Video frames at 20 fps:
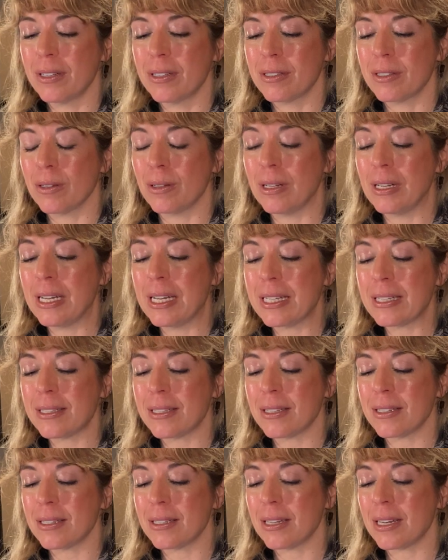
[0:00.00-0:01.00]
to
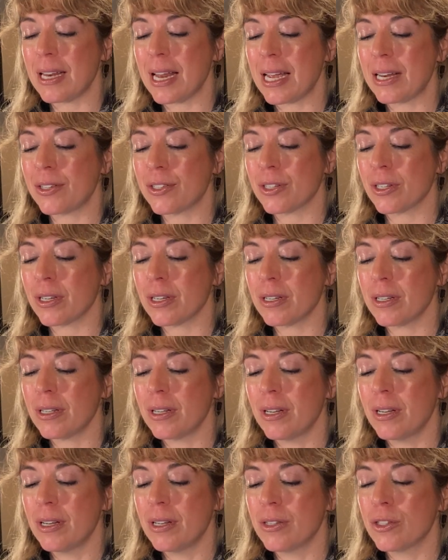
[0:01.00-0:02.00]
listen to nature,
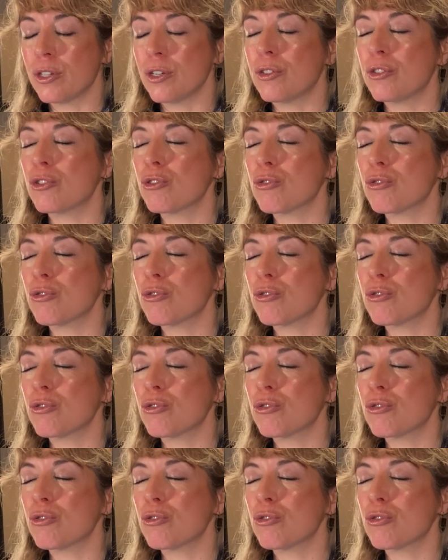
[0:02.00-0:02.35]
to